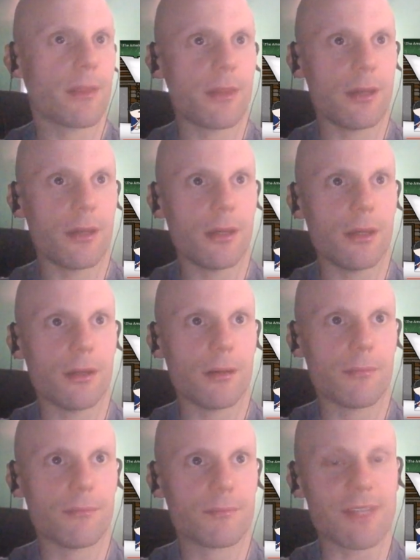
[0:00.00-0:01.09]
The
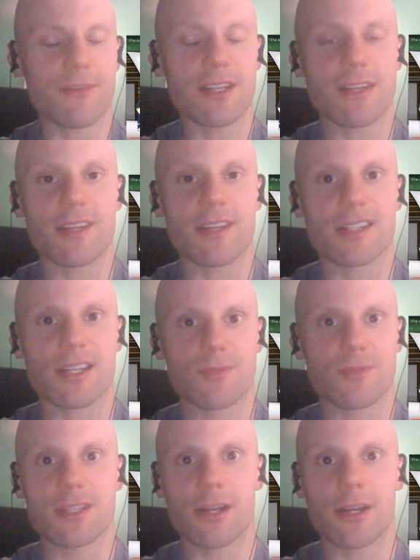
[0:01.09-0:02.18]
1776
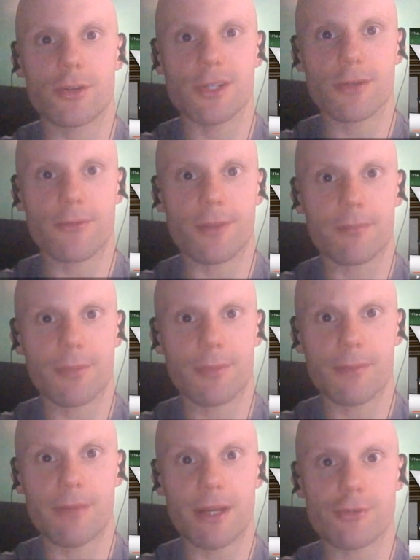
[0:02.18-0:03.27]
was not a good year for
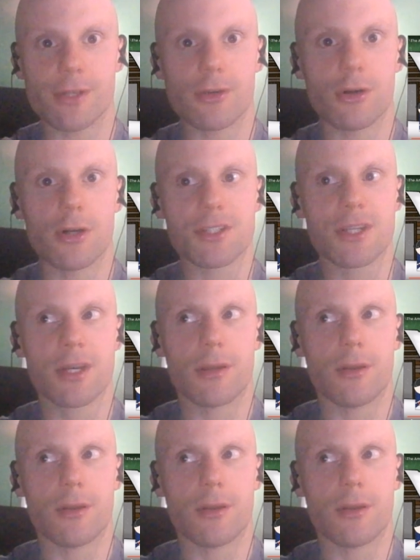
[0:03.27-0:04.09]
the Patriot cause.